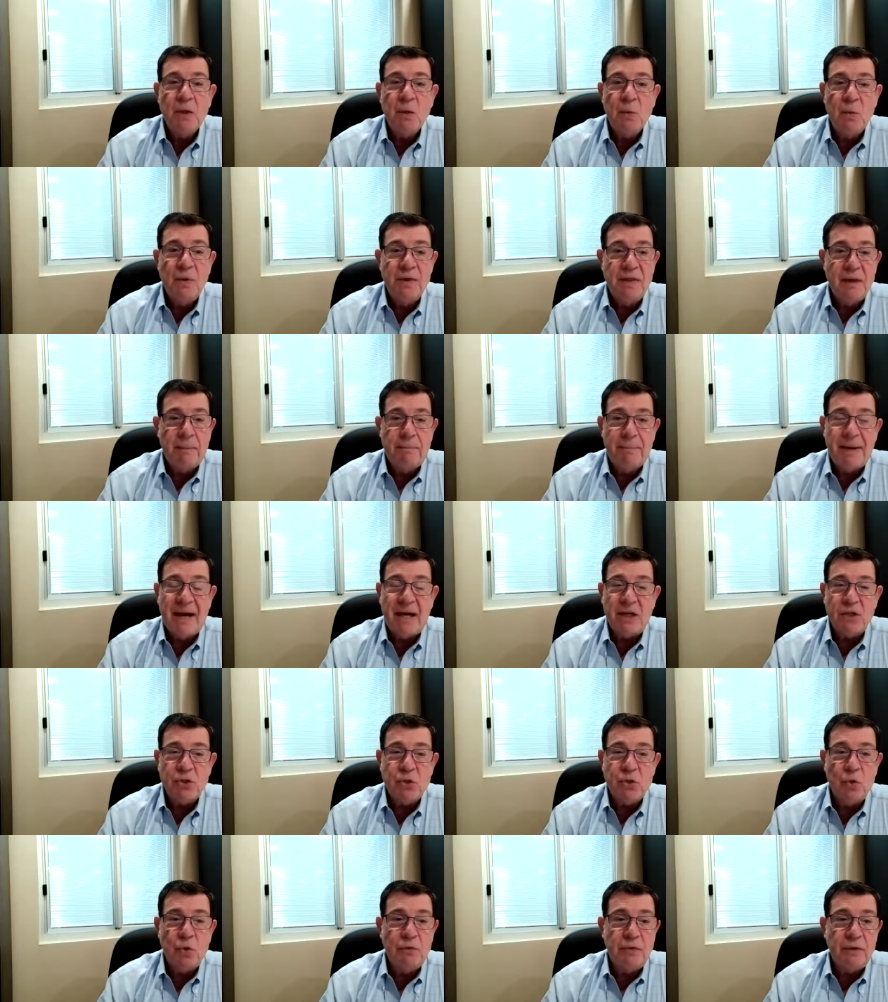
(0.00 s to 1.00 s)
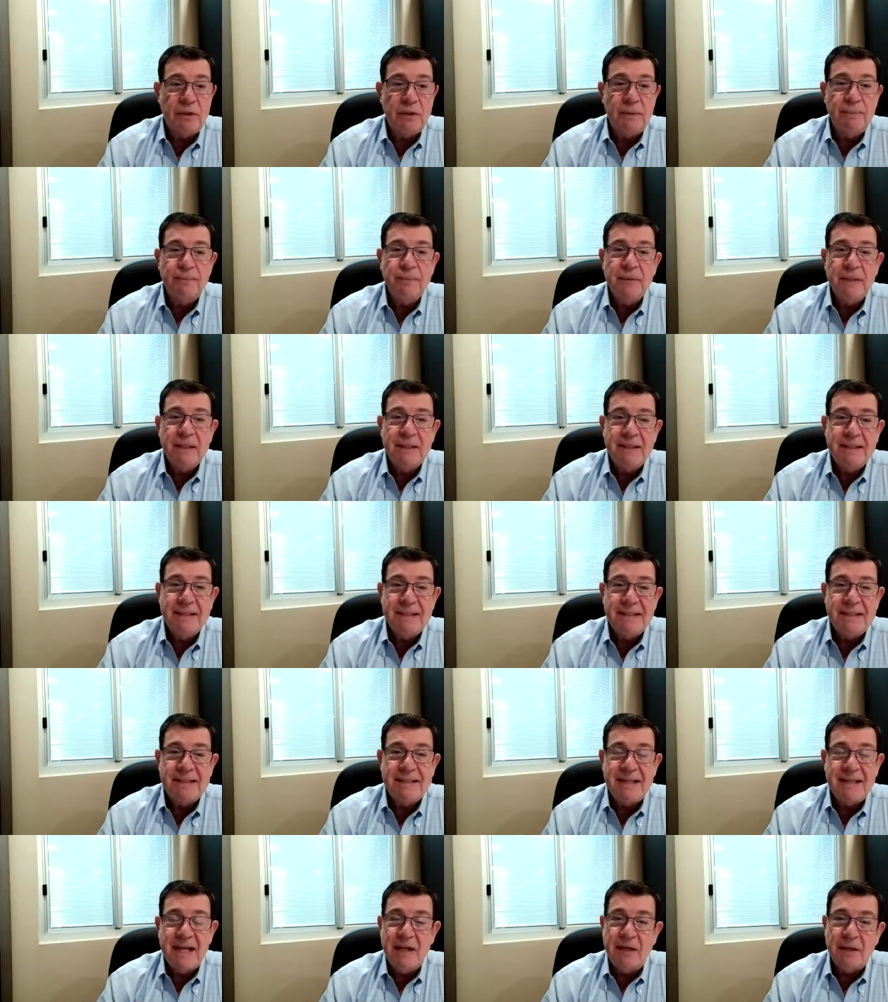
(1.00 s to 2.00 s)
with a Passover
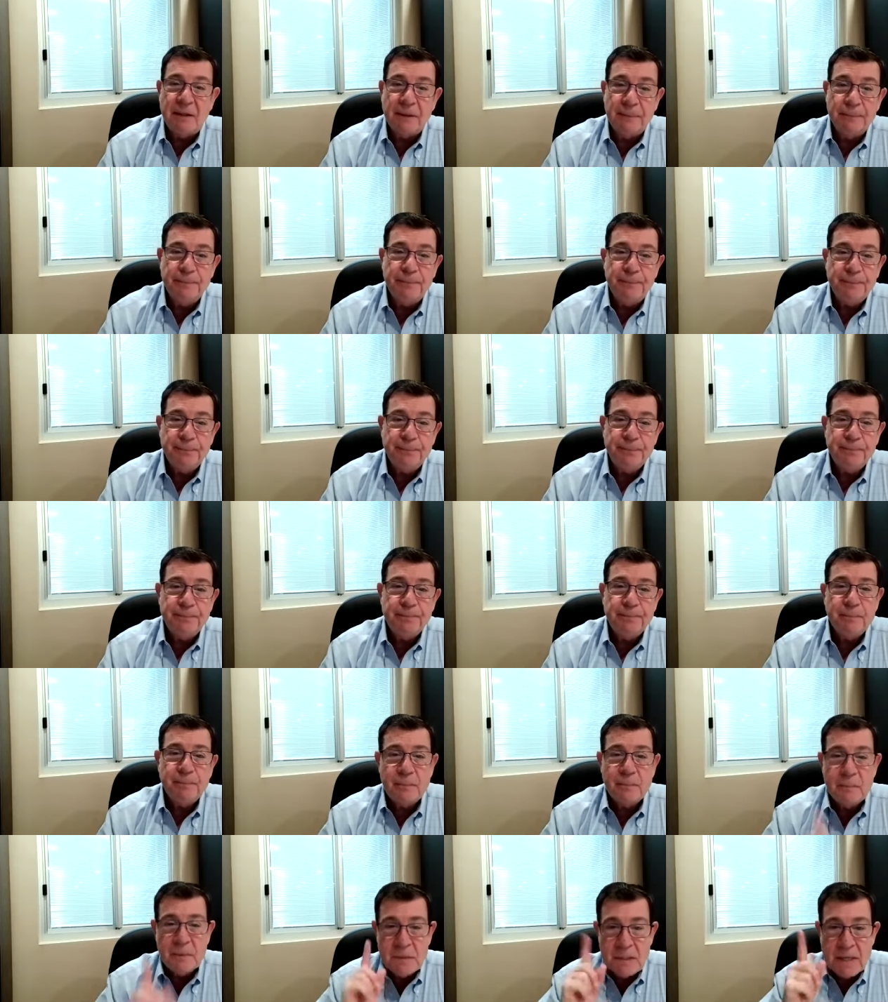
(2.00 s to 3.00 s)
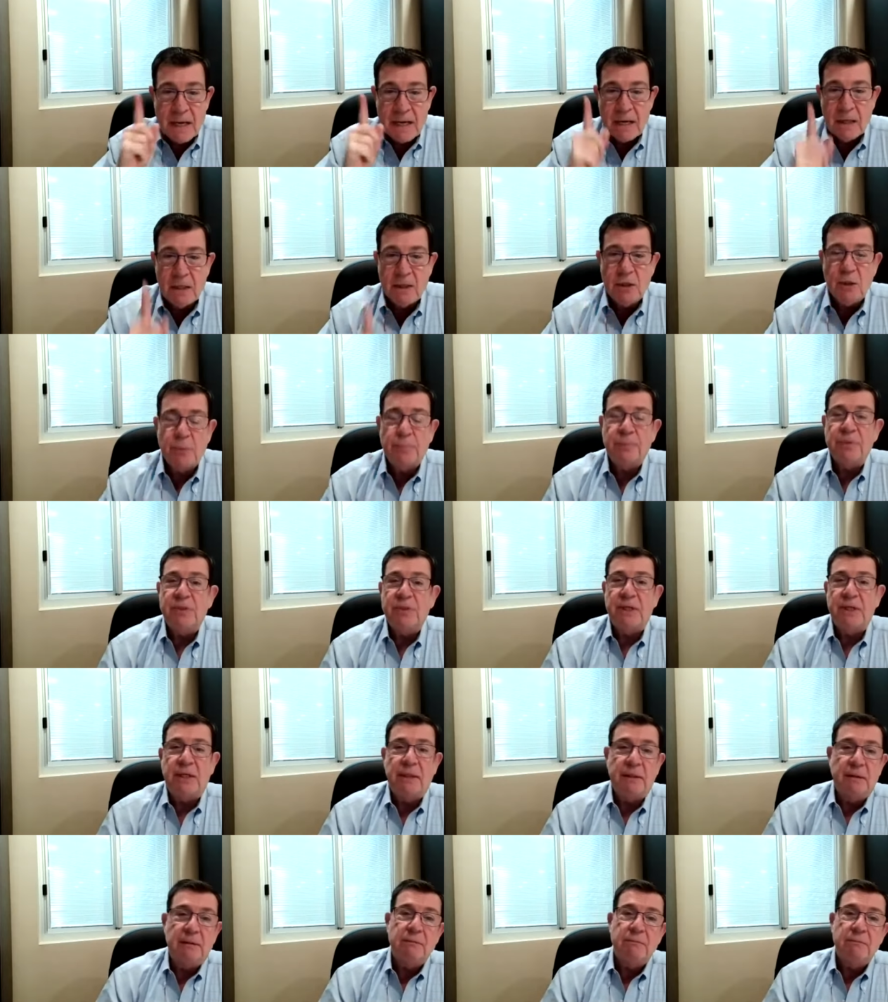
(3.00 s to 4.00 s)
Seder. Not 100%